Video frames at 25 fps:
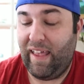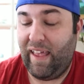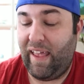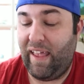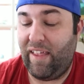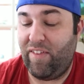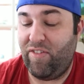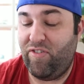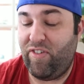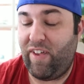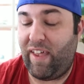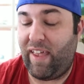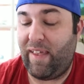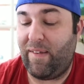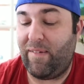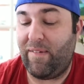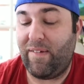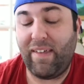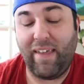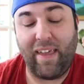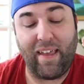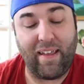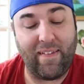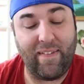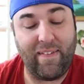And Jane
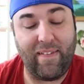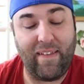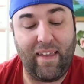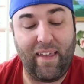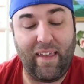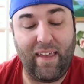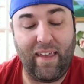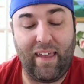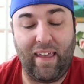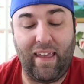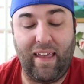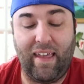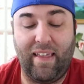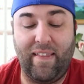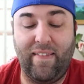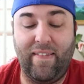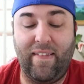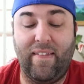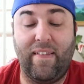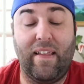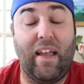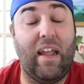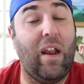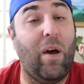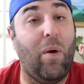kicks it and
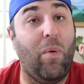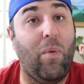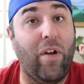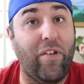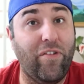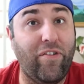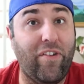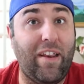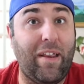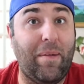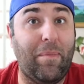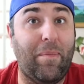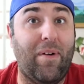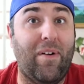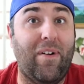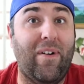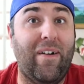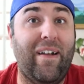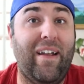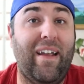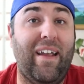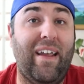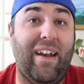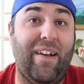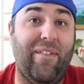says, I don't want you anymore.
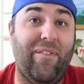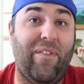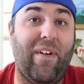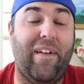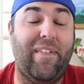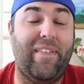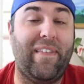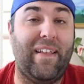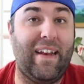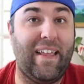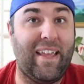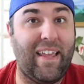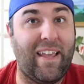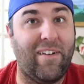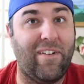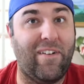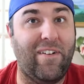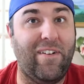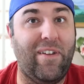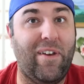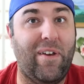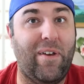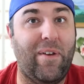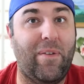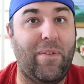And Avasa Nagura
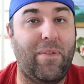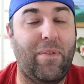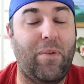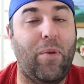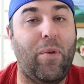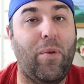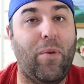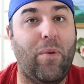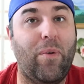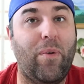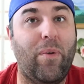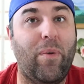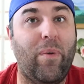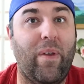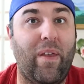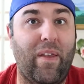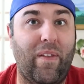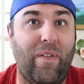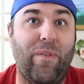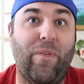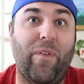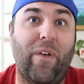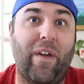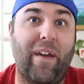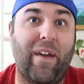does, who
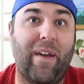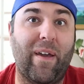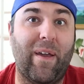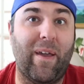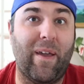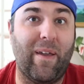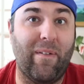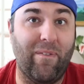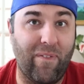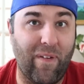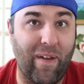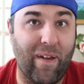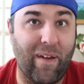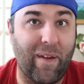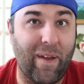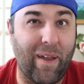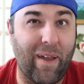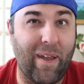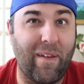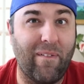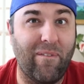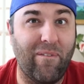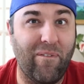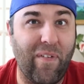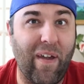is very,
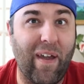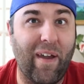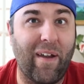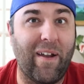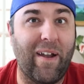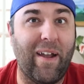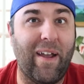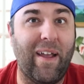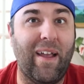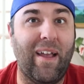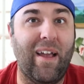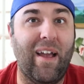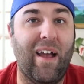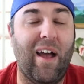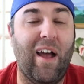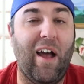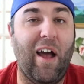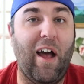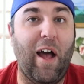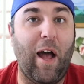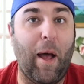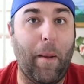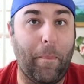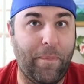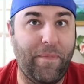very, very
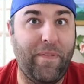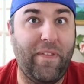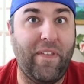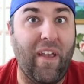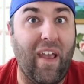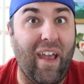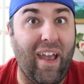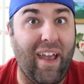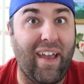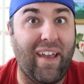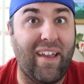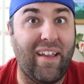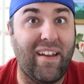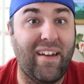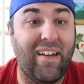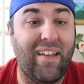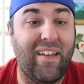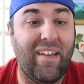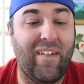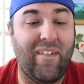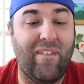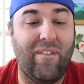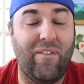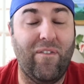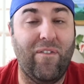upset.
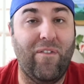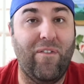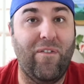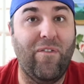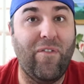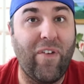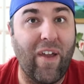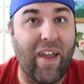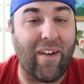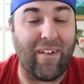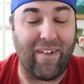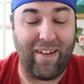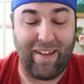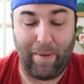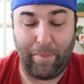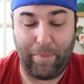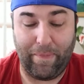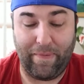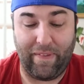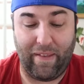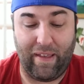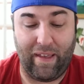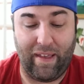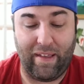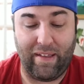Very
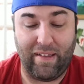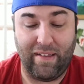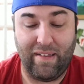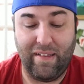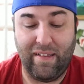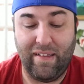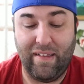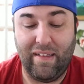upset.